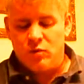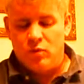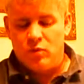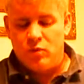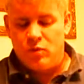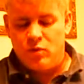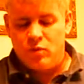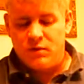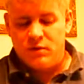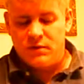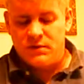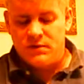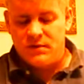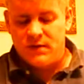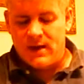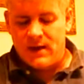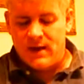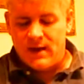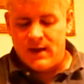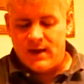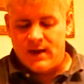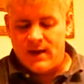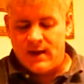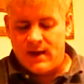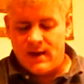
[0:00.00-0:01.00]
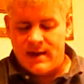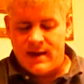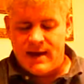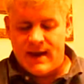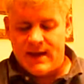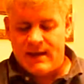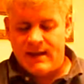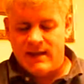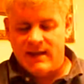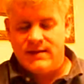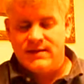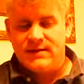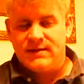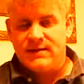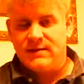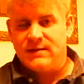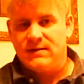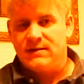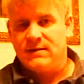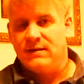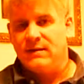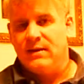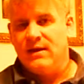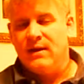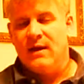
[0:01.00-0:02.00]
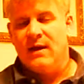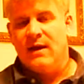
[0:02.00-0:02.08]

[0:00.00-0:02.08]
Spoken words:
rules, analysis,